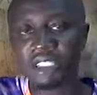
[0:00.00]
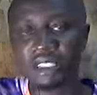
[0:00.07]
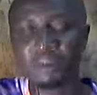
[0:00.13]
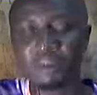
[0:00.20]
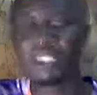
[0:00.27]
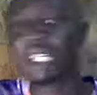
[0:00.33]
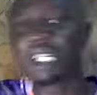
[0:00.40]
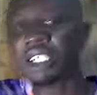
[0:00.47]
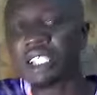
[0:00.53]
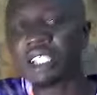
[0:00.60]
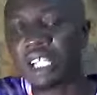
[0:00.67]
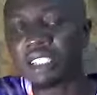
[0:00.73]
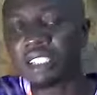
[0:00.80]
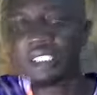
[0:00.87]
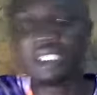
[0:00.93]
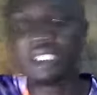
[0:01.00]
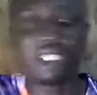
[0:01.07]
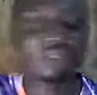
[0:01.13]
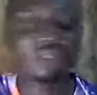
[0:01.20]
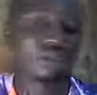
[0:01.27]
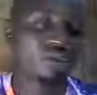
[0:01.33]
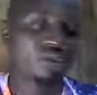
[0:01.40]
especially in Nigeria,
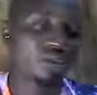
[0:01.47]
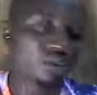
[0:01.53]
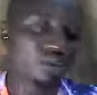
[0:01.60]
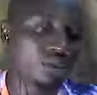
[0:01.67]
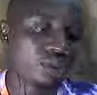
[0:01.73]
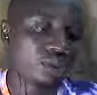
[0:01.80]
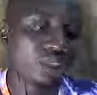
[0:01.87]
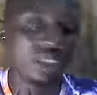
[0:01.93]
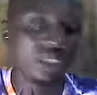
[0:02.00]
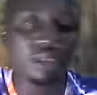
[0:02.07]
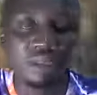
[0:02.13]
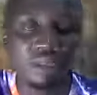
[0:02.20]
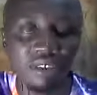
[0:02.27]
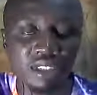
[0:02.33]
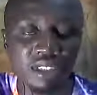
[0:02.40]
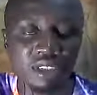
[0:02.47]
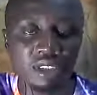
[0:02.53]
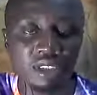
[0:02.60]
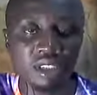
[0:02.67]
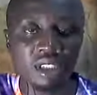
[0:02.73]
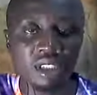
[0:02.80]
do experience.